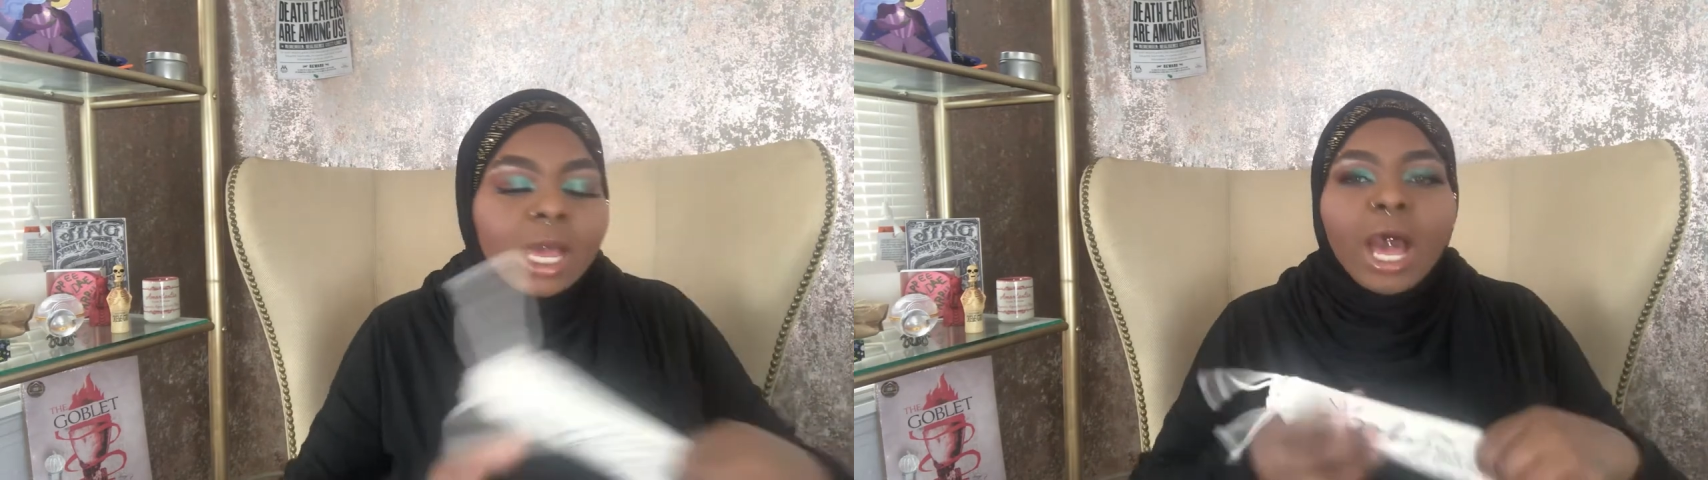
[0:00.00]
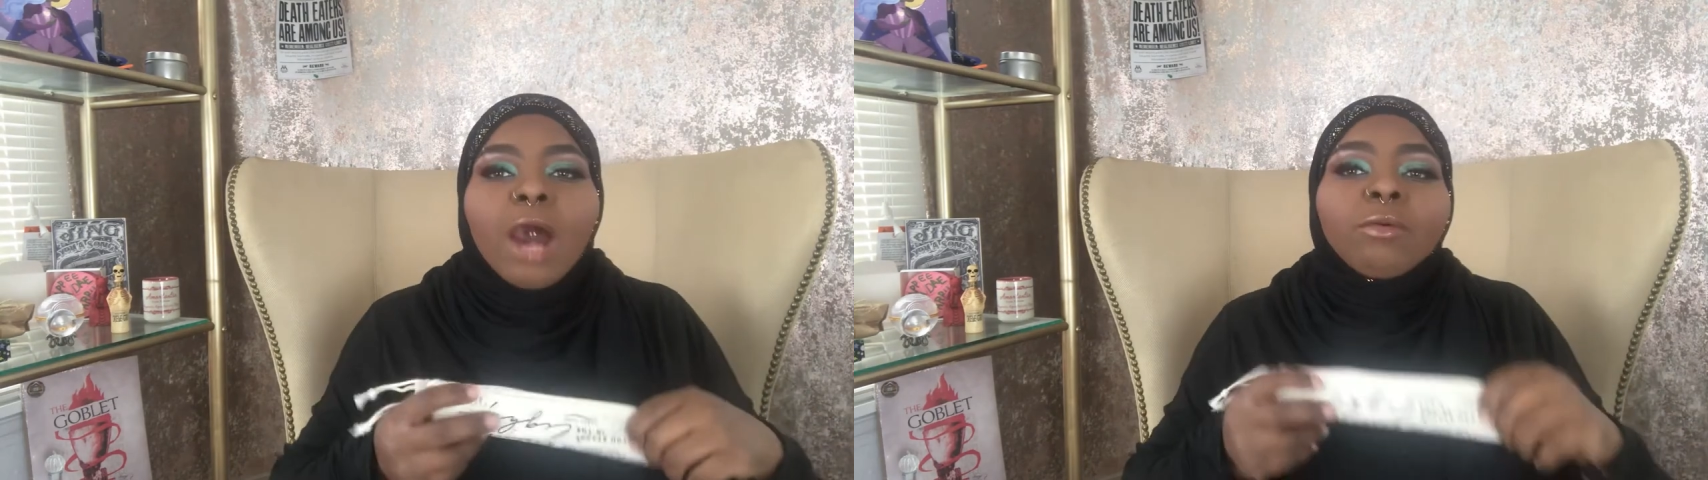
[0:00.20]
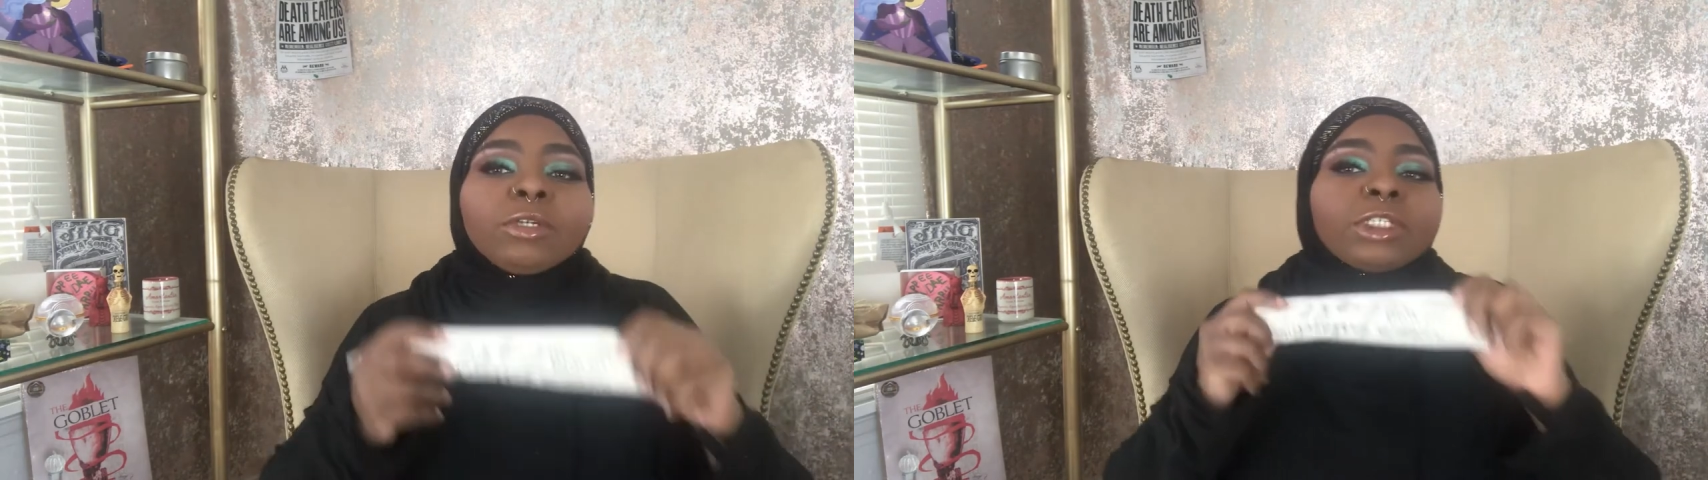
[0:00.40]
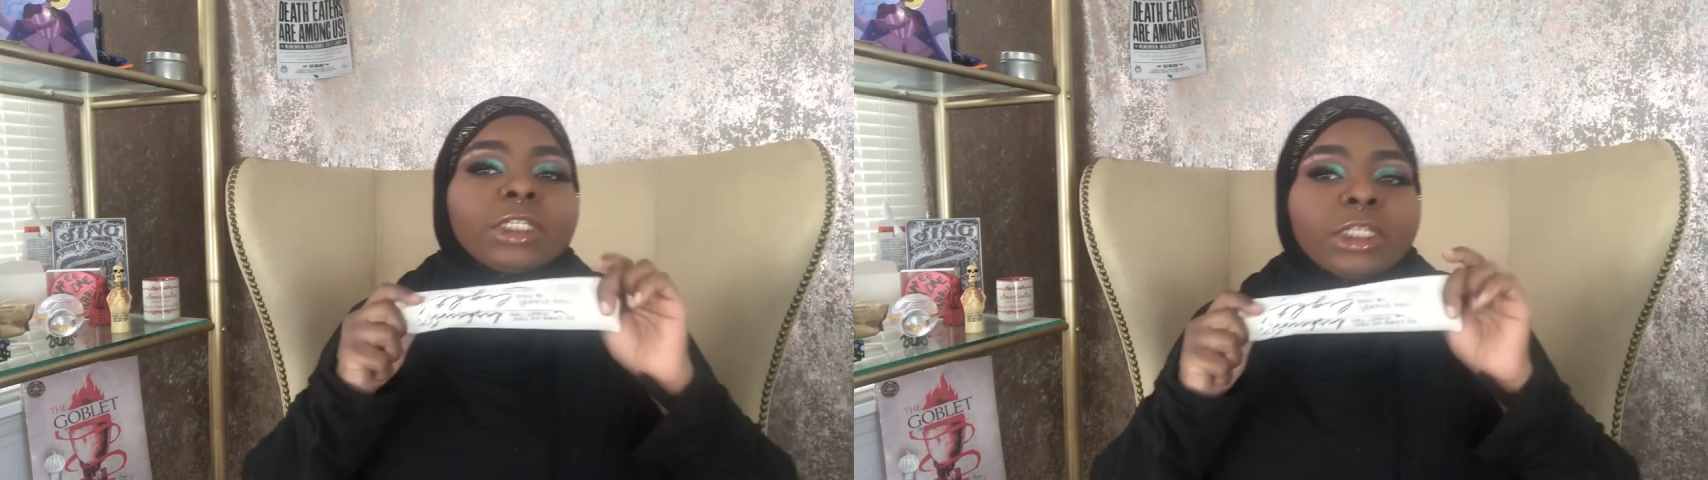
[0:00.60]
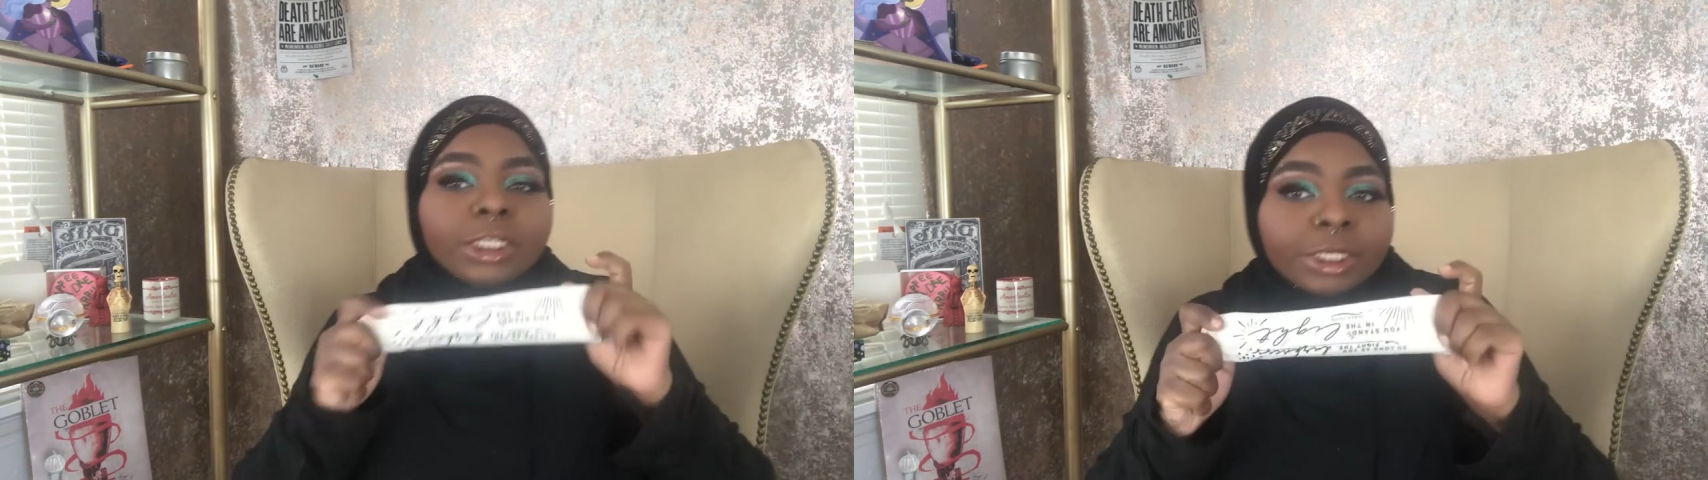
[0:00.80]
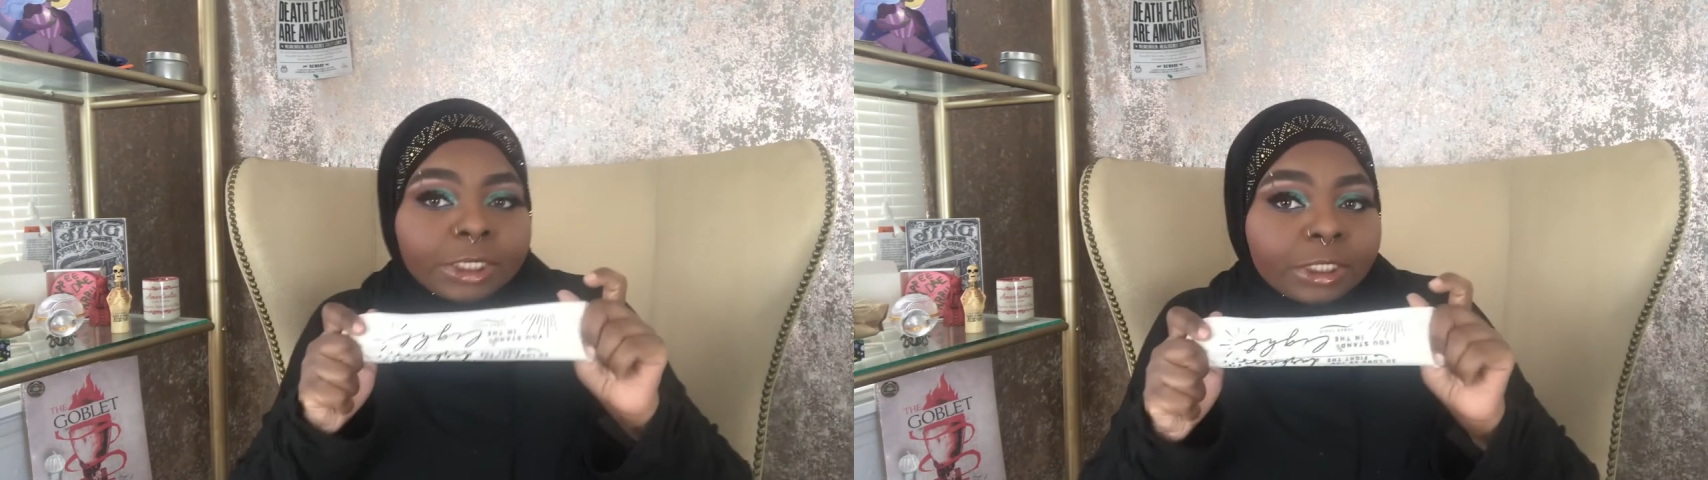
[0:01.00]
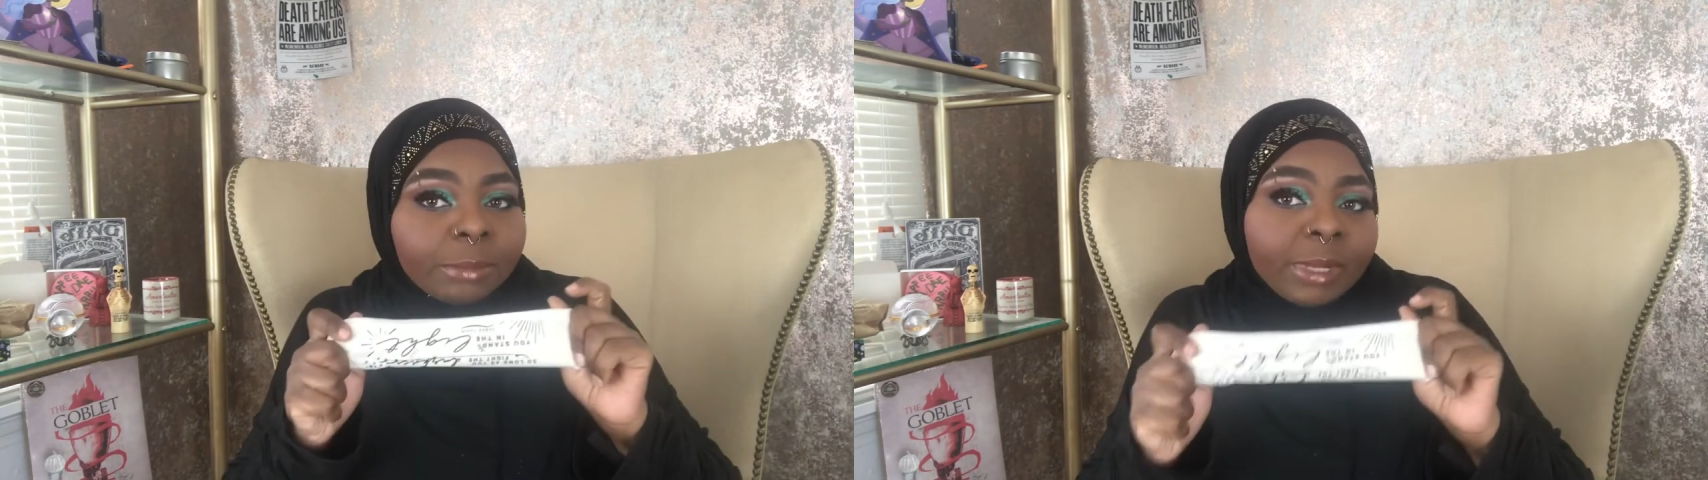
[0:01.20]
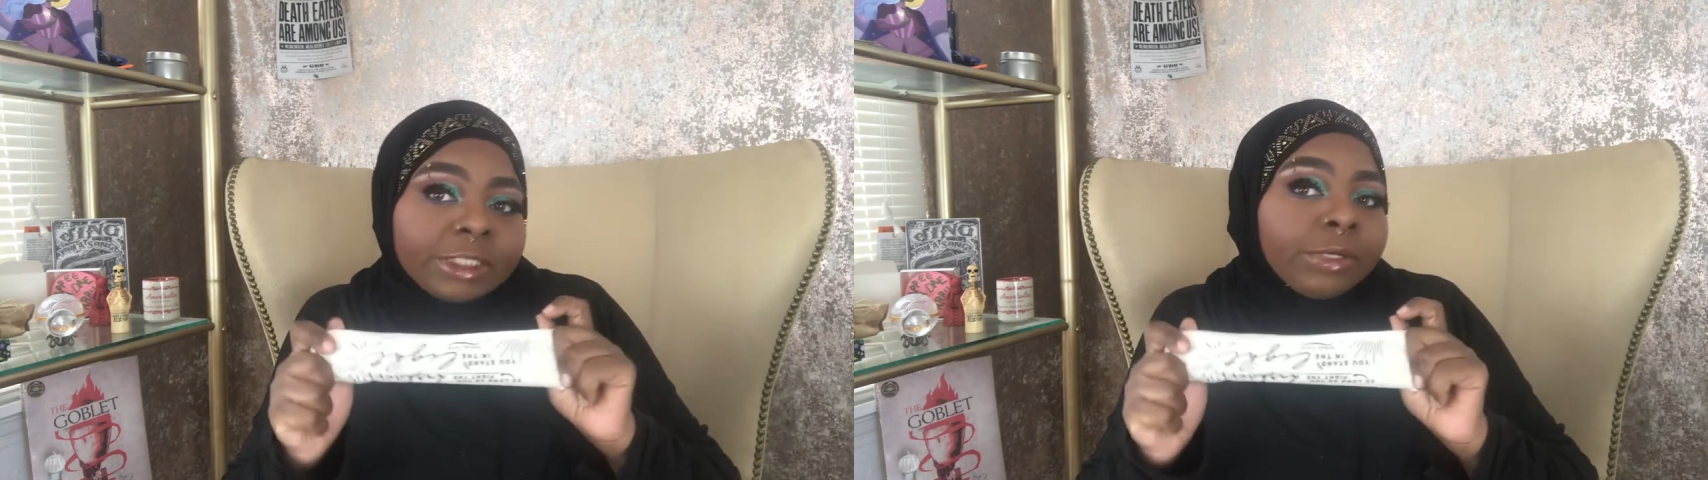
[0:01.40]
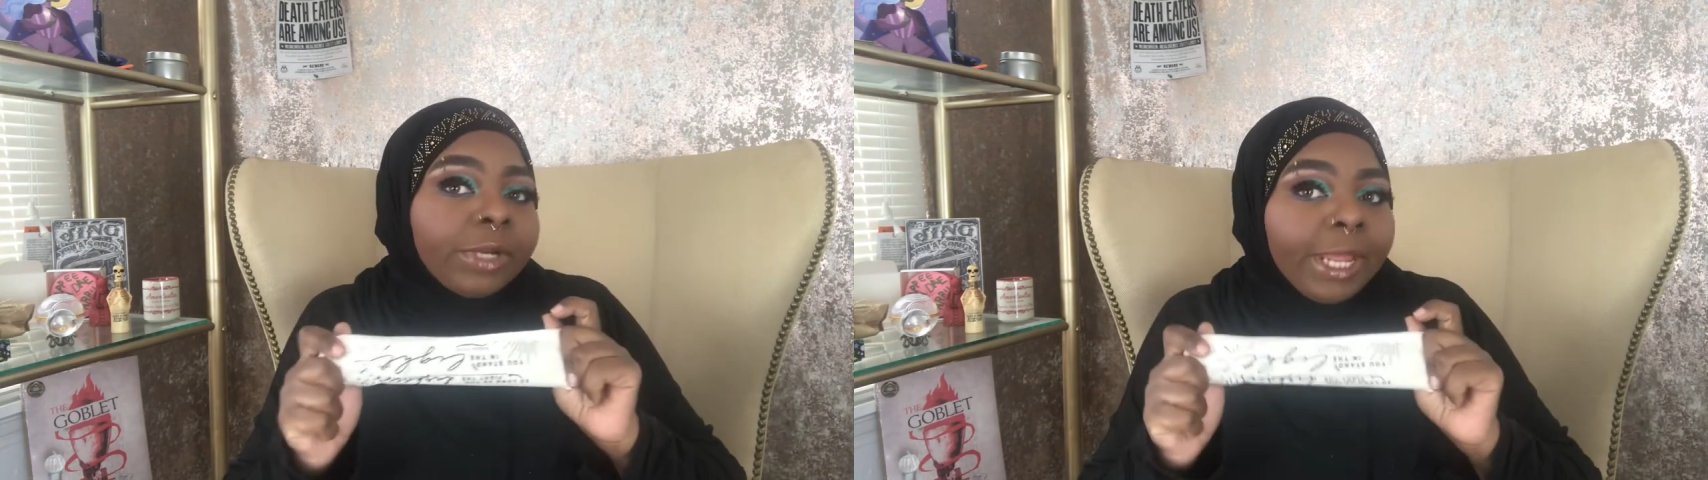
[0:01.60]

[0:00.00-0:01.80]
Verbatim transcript: I was literally about to go to